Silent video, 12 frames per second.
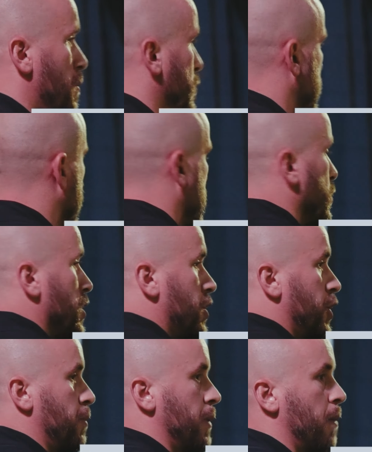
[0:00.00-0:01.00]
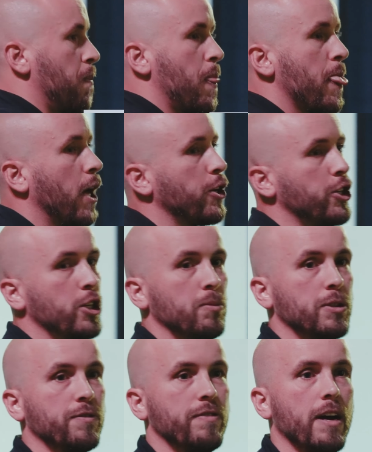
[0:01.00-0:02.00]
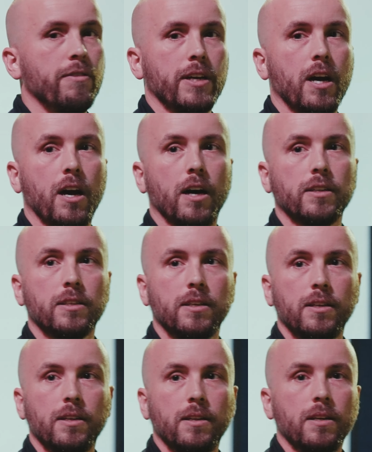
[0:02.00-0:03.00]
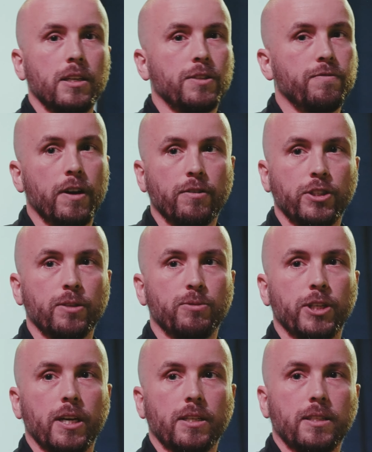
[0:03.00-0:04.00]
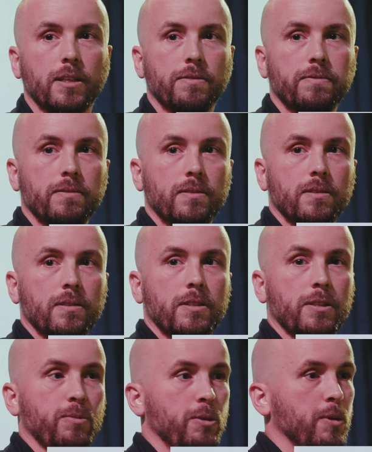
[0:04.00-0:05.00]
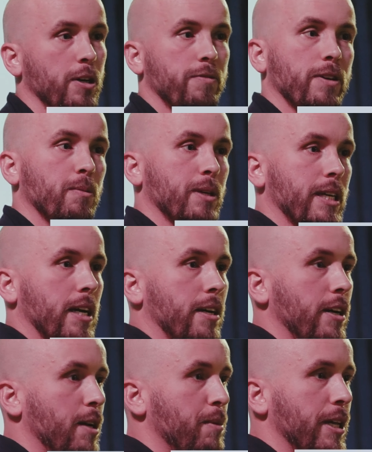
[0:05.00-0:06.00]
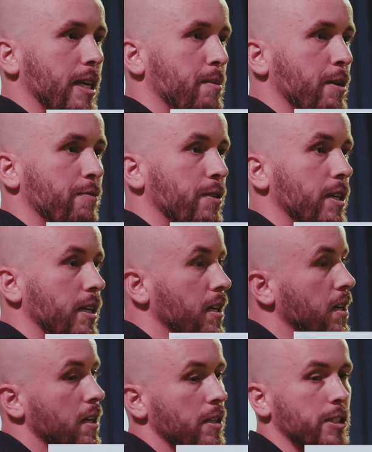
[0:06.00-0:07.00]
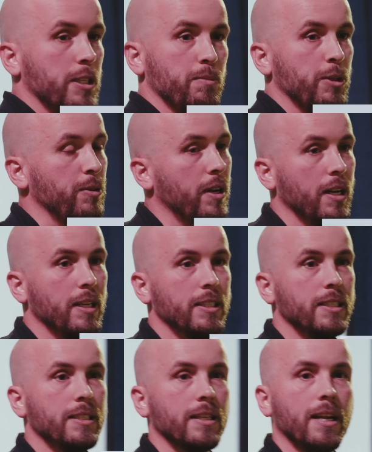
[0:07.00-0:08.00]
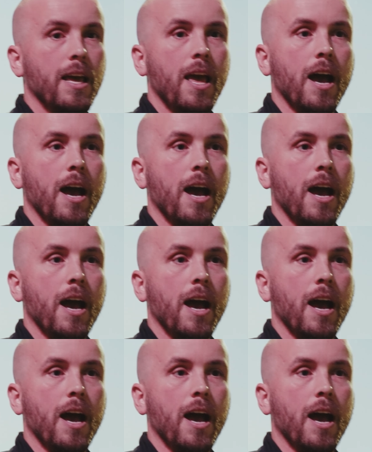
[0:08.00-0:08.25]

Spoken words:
The second one is humour. Humour is very hard. It's very subjective. Some of you might find my gag earlier about the email funny, some of you clearly didn't.